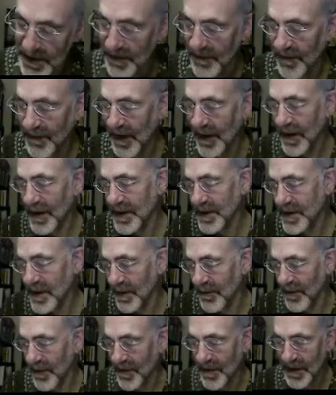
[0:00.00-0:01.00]
finite
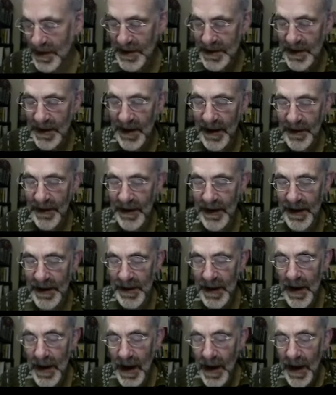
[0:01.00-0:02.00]
sum of things like that.
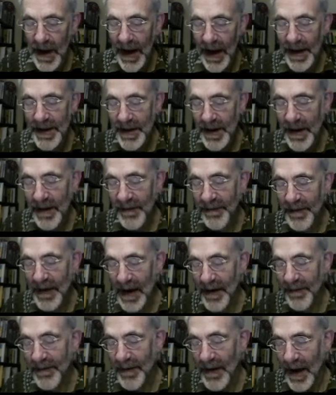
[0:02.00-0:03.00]
And if
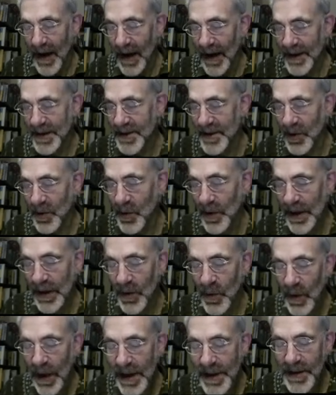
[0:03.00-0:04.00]
f has degree
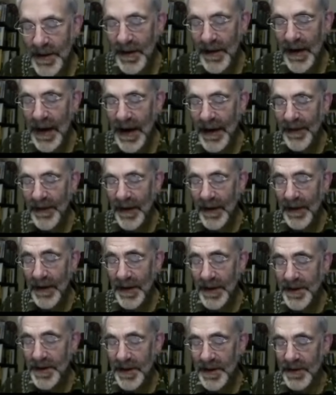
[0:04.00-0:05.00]
greater than n, then
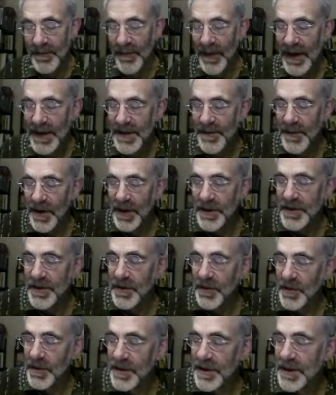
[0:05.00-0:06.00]
this doesn't matter because
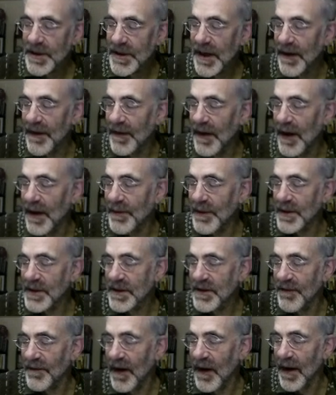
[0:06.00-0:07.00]
you can just take the
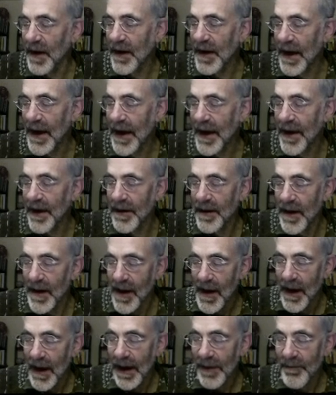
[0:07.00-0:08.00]
elements of in
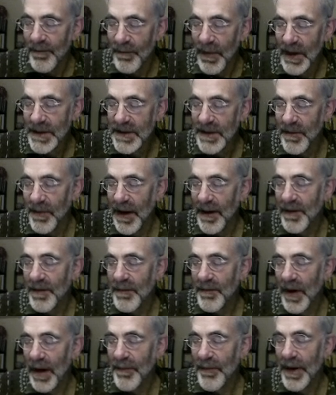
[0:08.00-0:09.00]
and multiply them
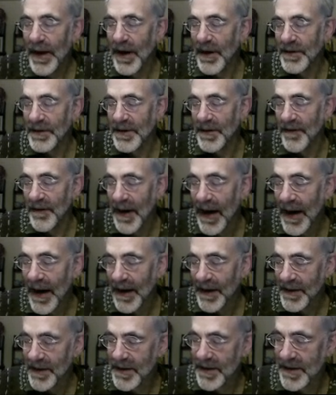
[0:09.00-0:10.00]
by powers of
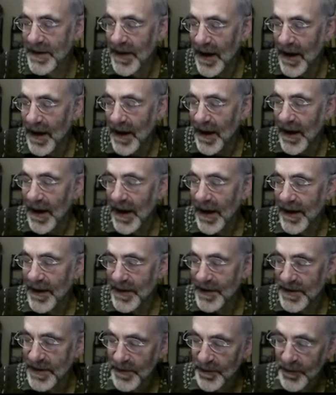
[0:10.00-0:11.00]
x
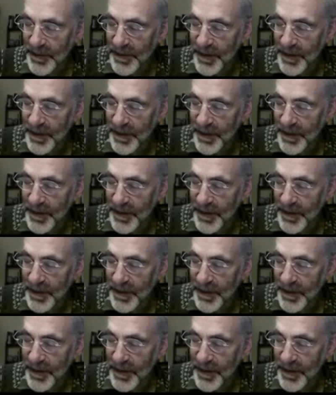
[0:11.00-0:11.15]
and